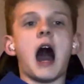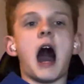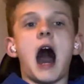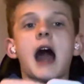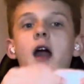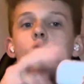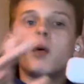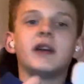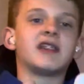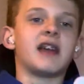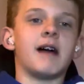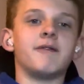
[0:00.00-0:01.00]
I
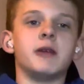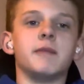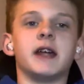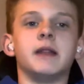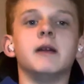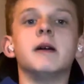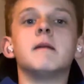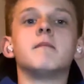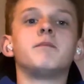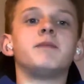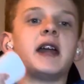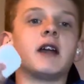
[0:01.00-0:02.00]
always have them in.
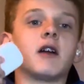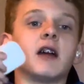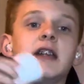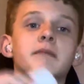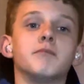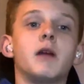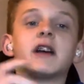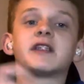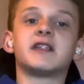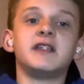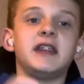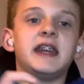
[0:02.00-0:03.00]
They are a
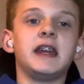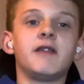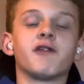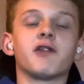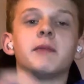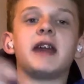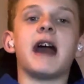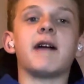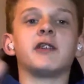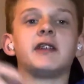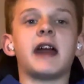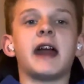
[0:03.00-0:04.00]
must need for me
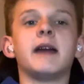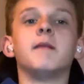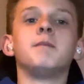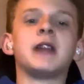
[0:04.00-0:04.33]
every day,